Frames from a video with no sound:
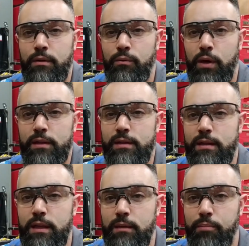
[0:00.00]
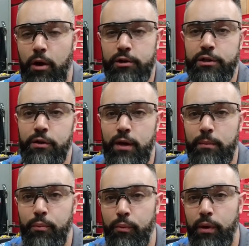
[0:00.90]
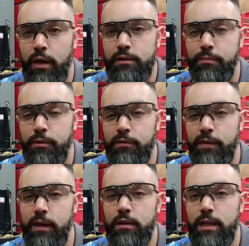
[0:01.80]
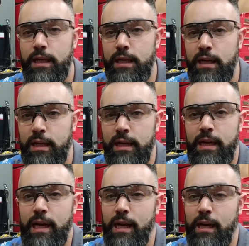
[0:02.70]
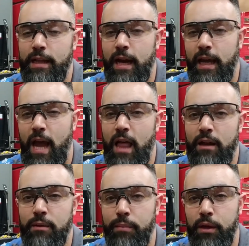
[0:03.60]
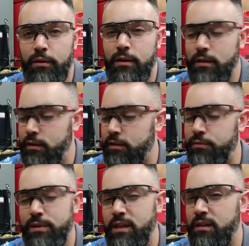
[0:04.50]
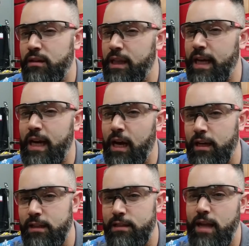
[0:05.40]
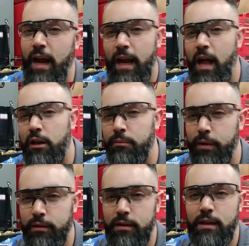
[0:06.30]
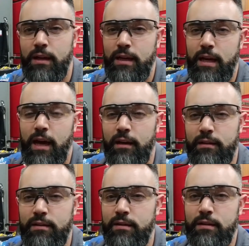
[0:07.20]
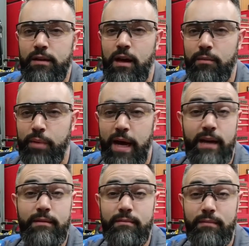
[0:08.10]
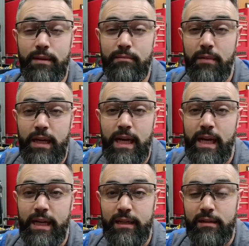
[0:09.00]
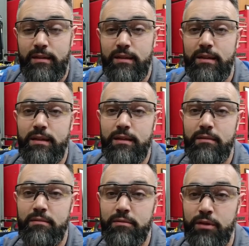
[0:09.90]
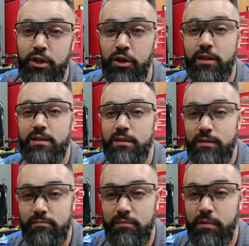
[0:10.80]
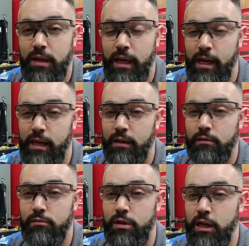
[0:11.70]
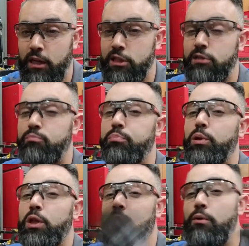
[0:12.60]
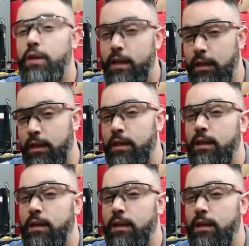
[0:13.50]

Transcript: Once the part showed up, we went out to pull the vehicle in, and that gallon of milk, this was in late August, that gallon of milk had gone bad and cooked and exploded